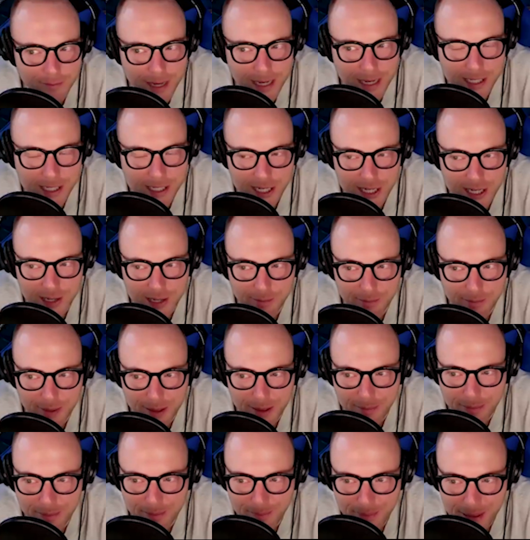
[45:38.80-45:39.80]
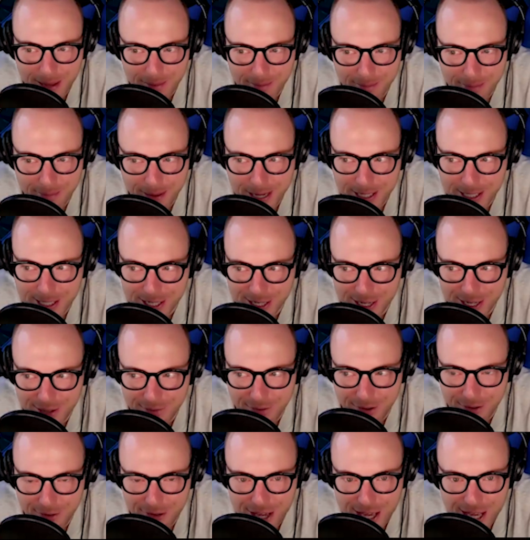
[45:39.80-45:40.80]
basically
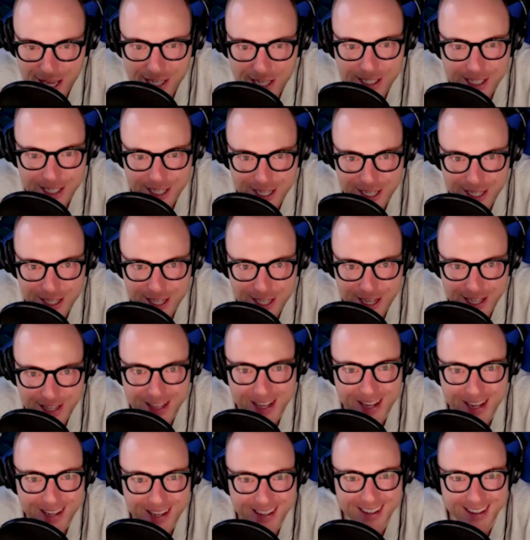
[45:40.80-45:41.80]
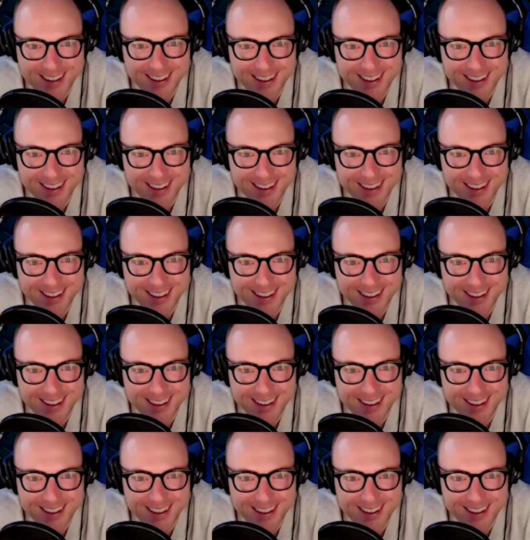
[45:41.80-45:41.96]
very easily then.